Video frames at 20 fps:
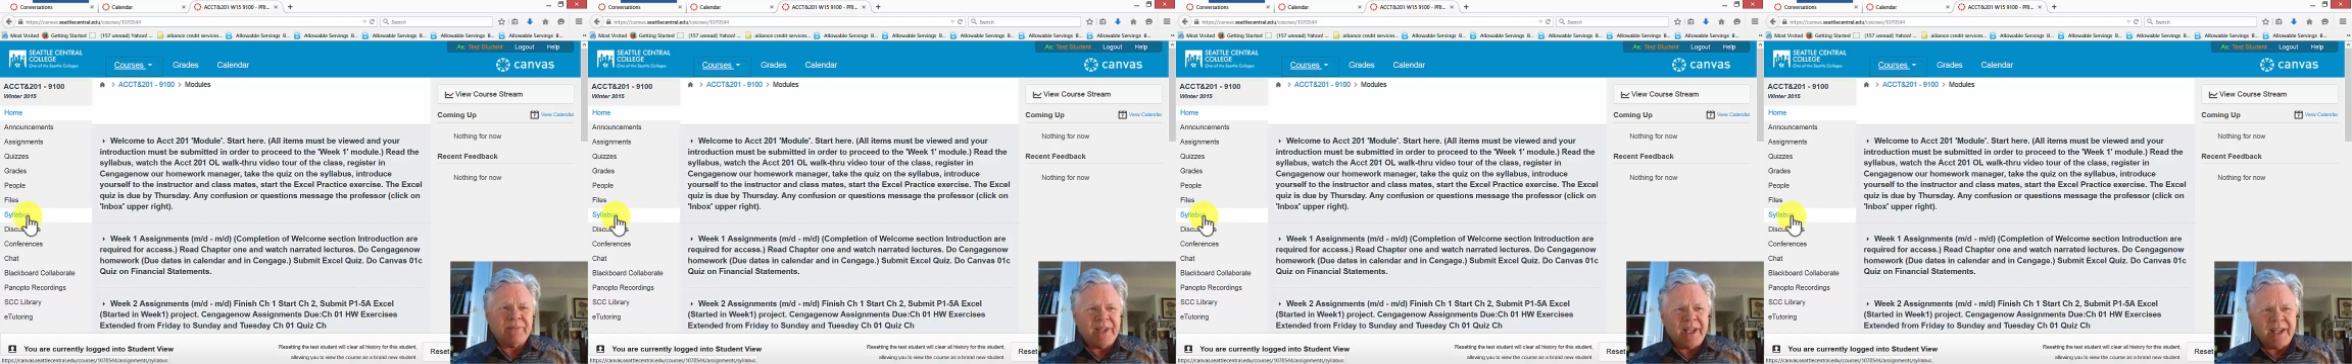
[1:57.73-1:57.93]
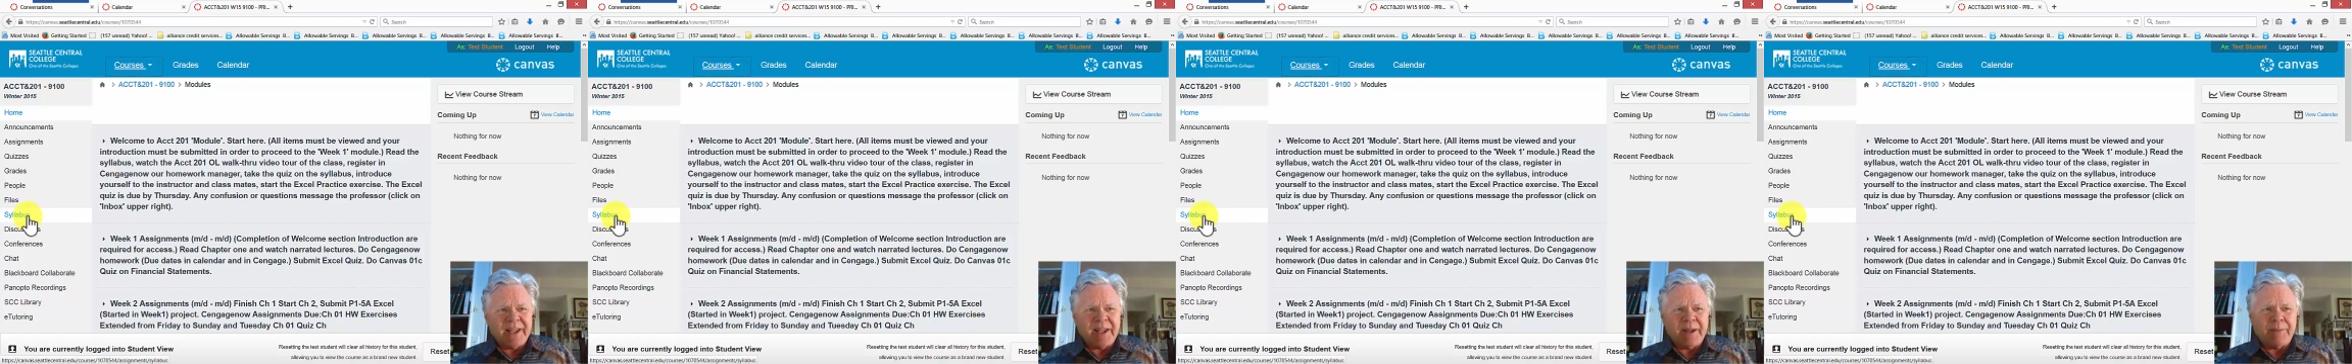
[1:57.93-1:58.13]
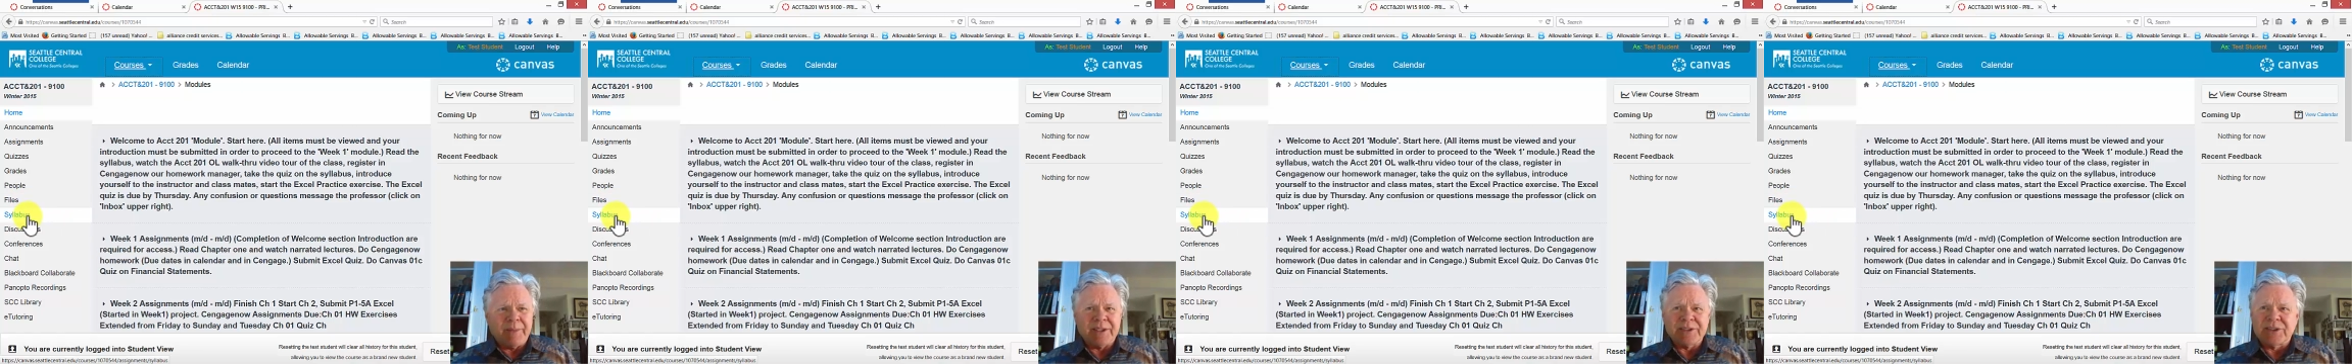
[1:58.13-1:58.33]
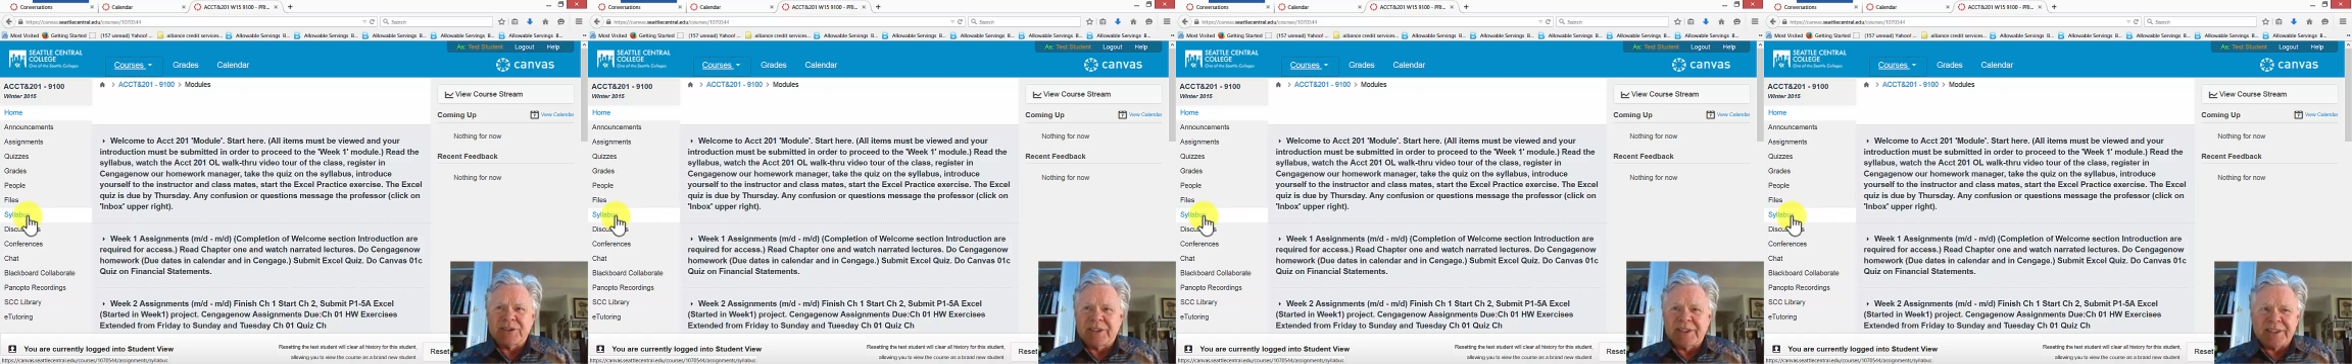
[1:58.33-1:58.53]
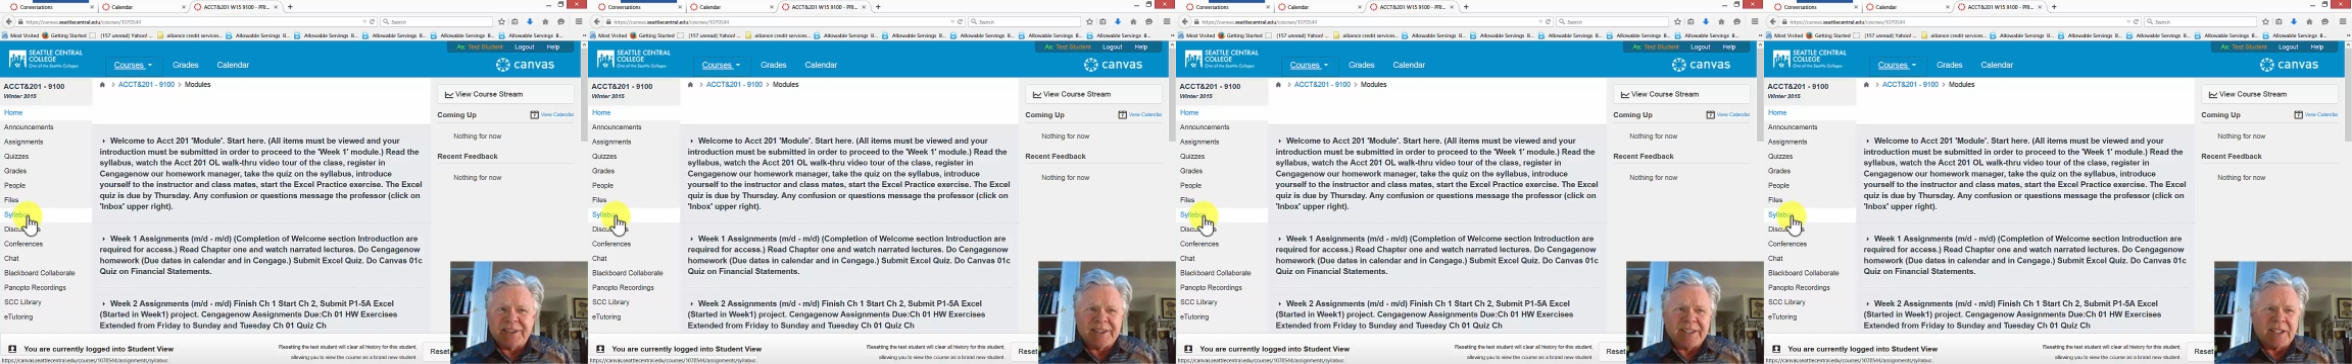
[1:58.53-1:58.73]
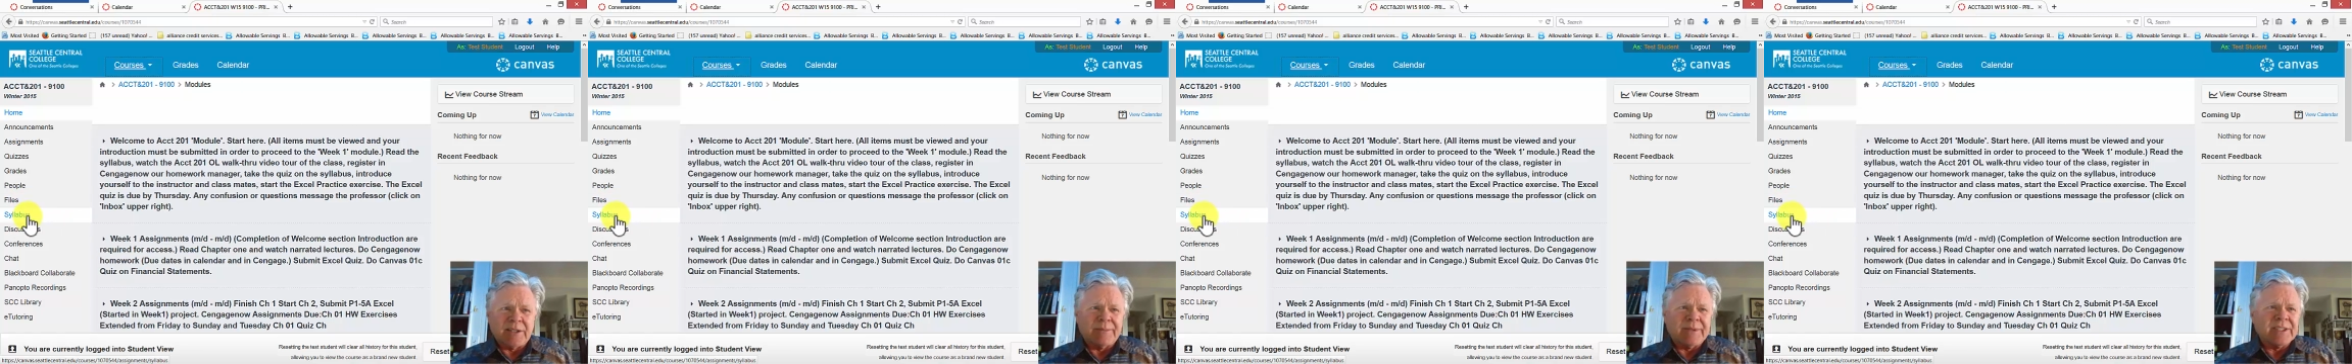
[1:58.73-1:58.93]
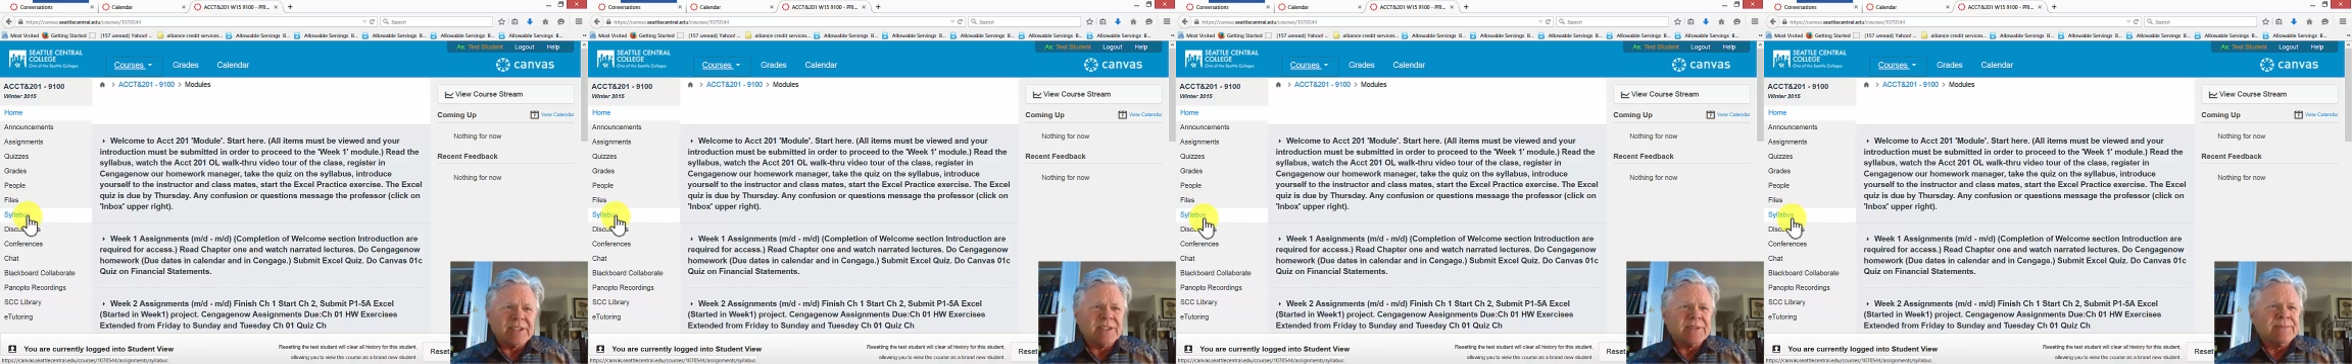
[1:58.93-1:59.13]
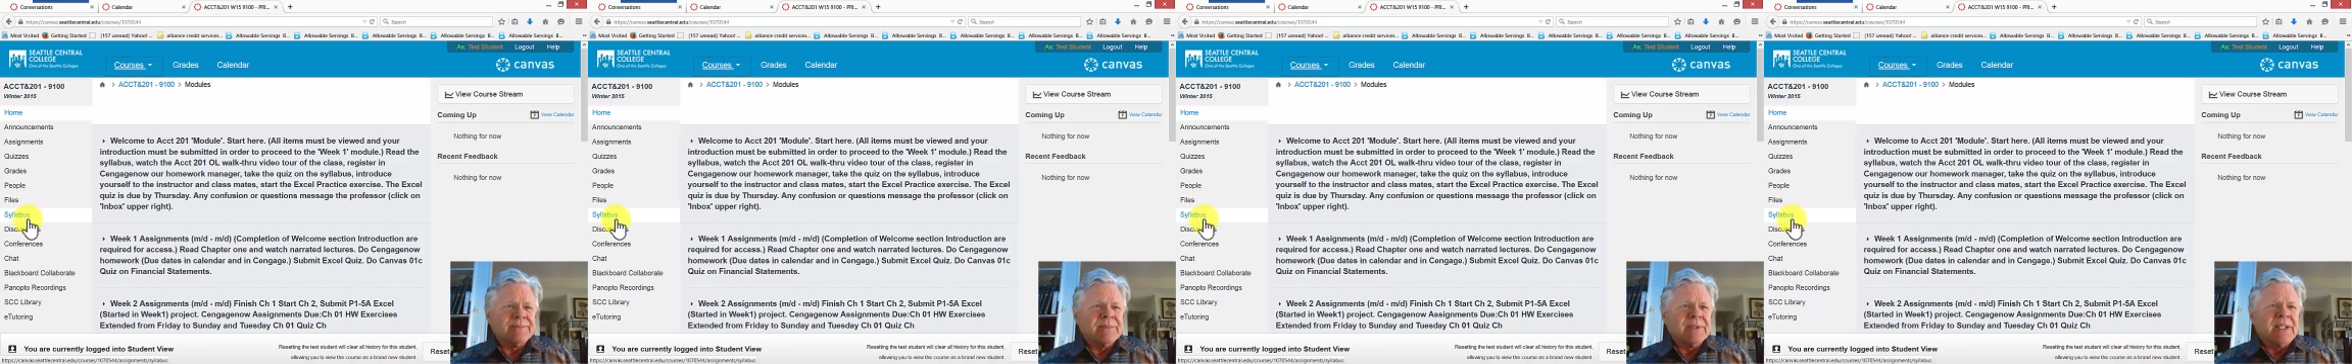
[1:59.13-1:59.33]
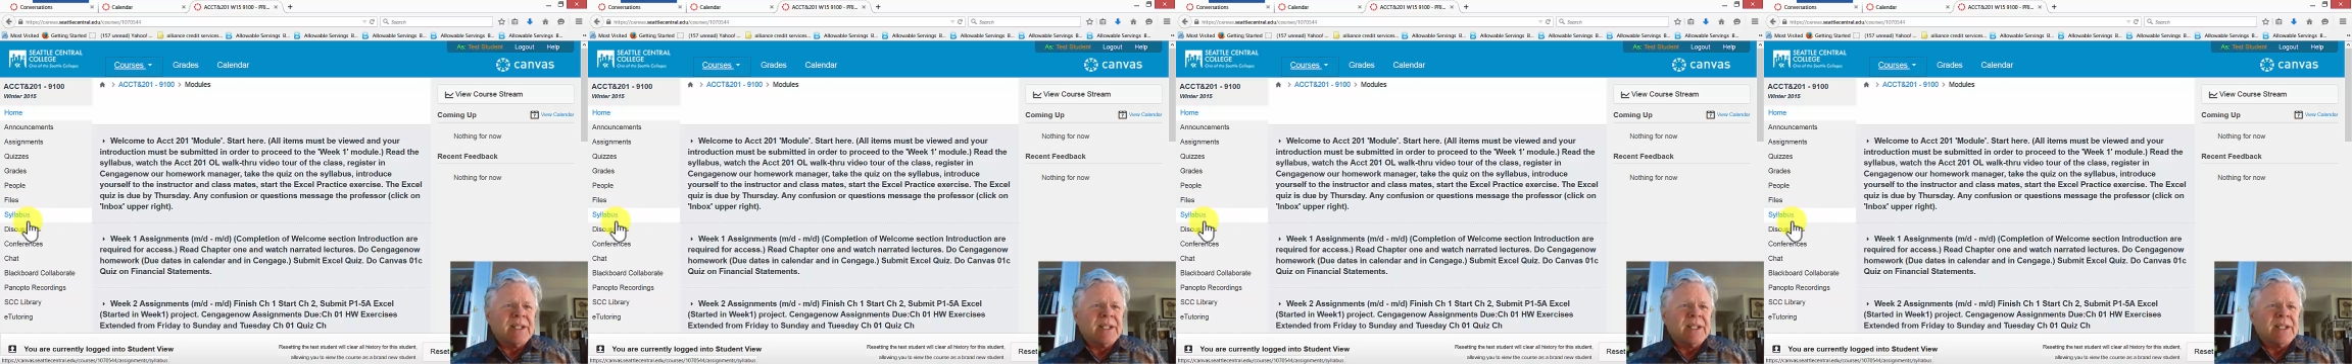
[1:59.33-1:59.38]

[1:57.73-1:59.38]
and they mention the syllabus,